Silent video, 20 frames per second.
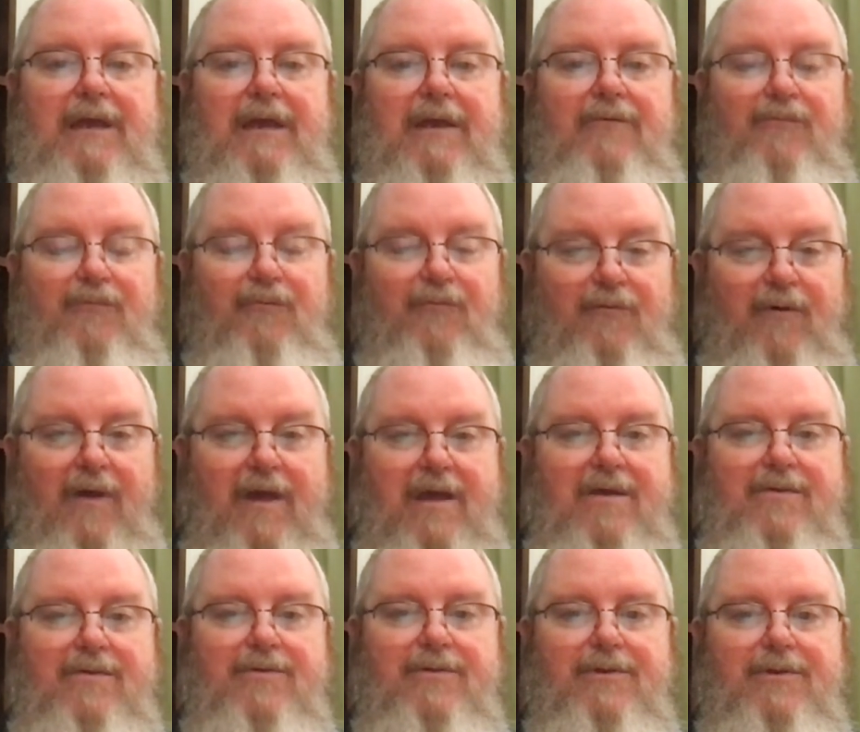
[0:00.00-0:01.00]
in
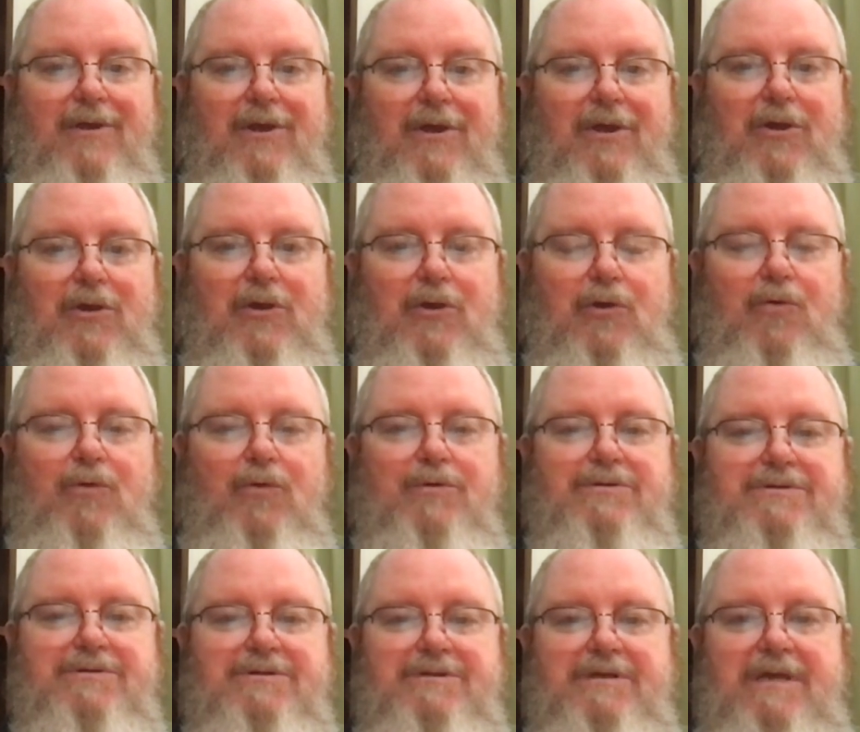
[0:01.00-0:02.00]
faith, you
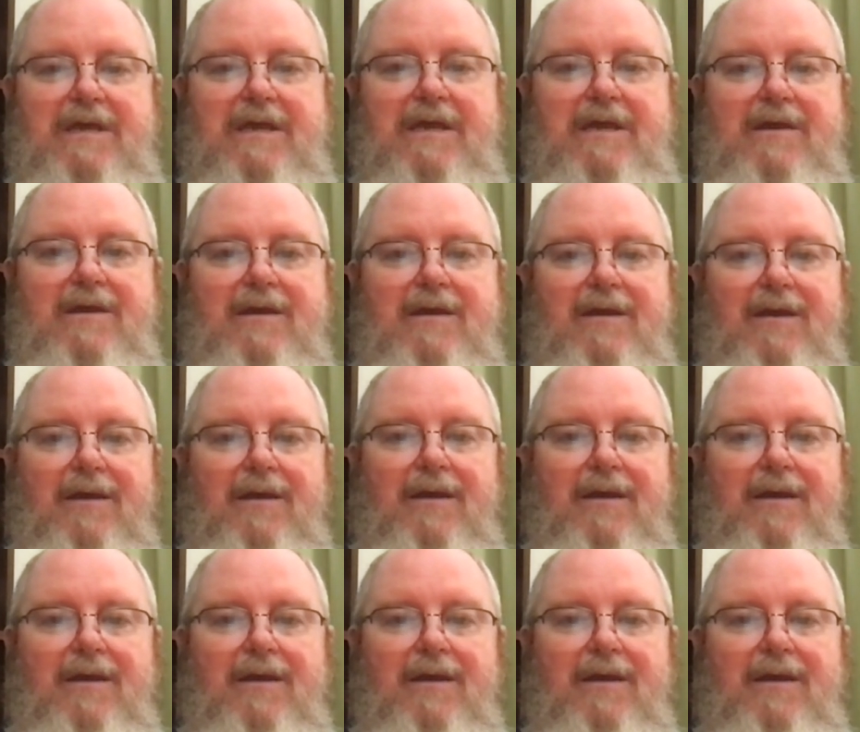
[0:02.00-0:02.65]
will see